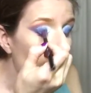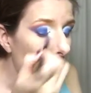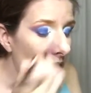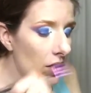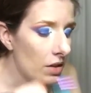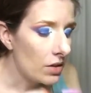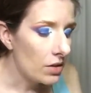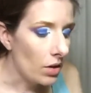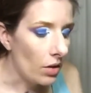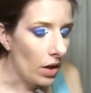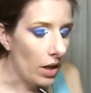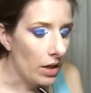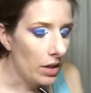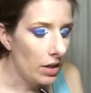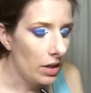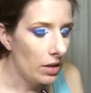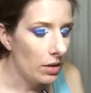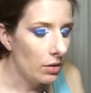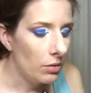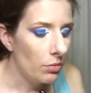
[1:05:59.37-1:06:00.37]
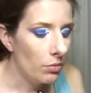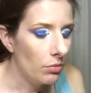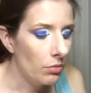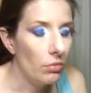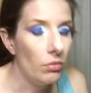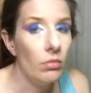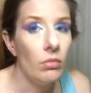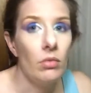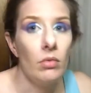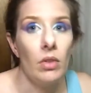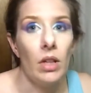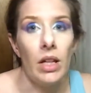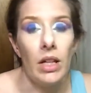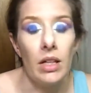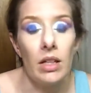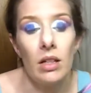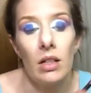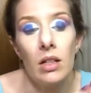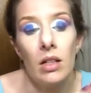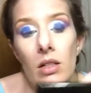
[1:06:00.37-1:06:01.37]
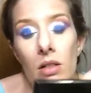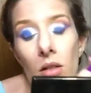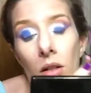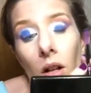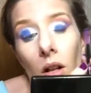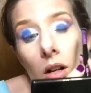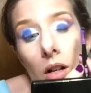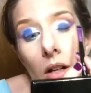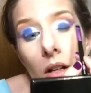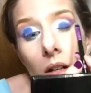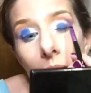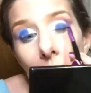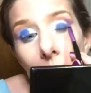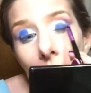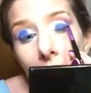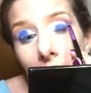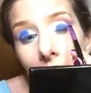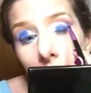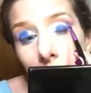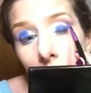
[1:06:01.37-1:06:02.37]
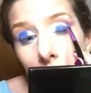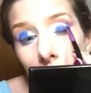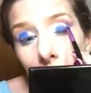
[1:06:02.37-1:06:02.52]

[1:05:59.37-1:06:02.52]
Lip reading: So I need to like get his login and password